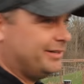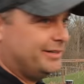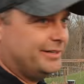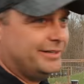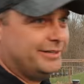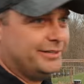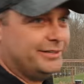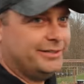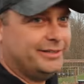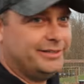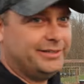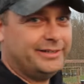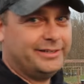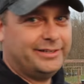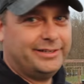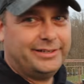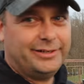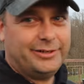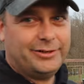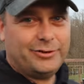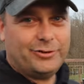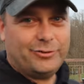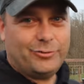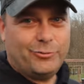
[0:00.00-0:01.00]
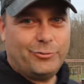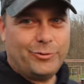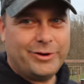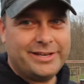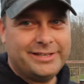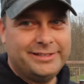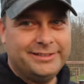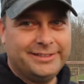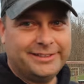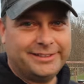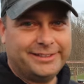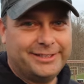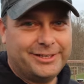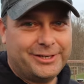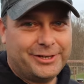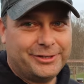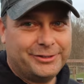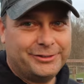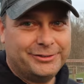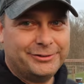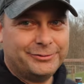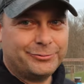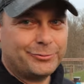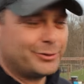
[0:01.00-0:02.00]
here, weeding the
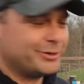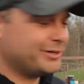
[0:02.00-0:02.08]
garden,